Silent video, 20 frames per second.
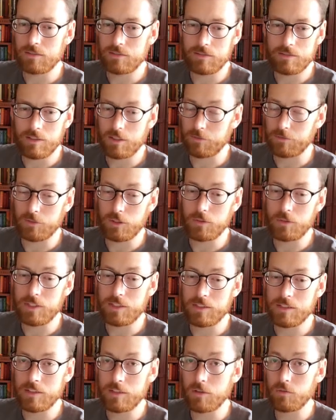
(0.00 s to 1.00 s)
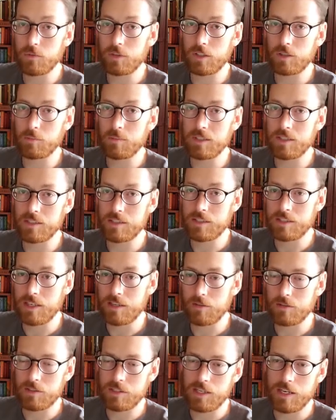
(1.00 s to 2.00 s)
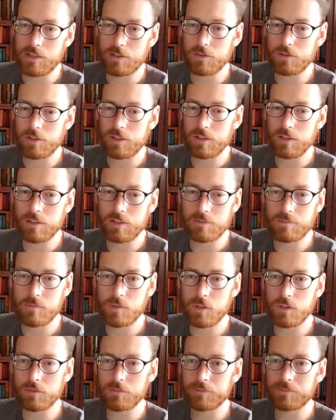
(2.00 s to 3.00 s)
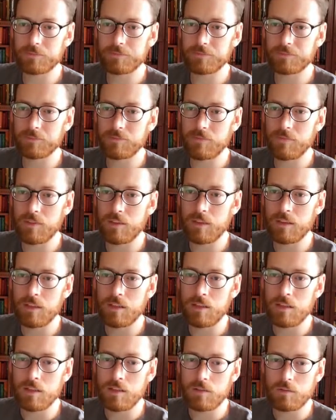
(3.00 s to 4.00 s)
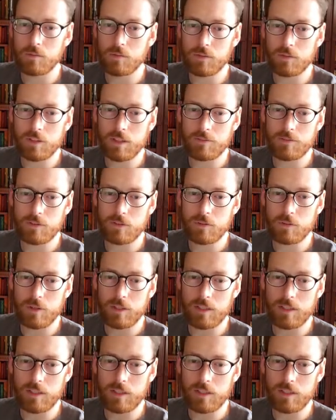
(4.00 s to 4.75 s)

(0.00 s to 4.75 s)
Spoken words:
our flow needs to know what our business hours actually are. So we're going to have to create